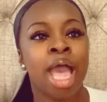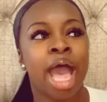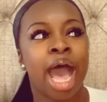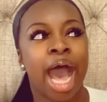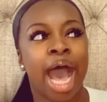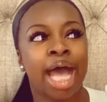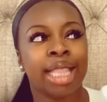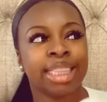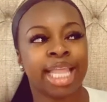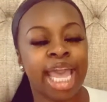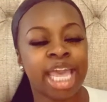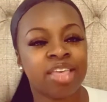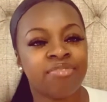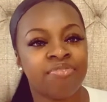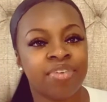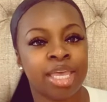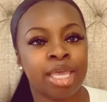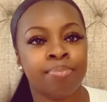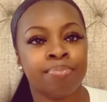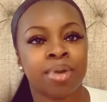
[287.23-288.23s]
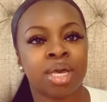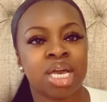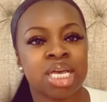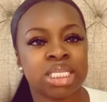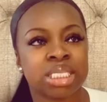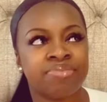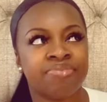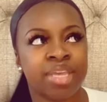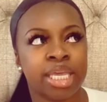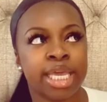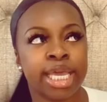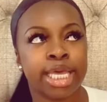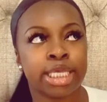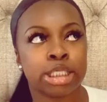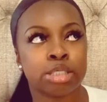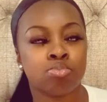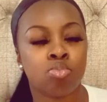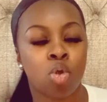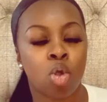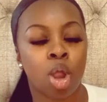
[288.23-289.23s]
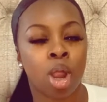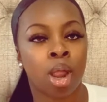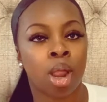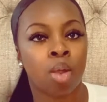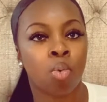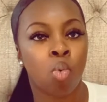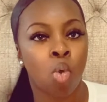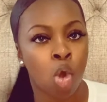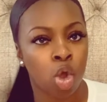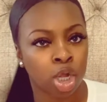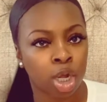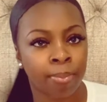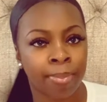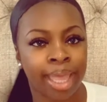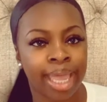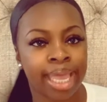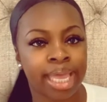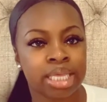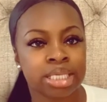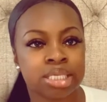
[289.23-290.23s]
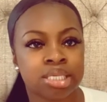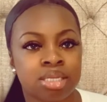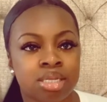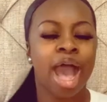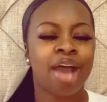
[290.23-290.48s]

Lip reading: I like Veet because Veet is more water-based.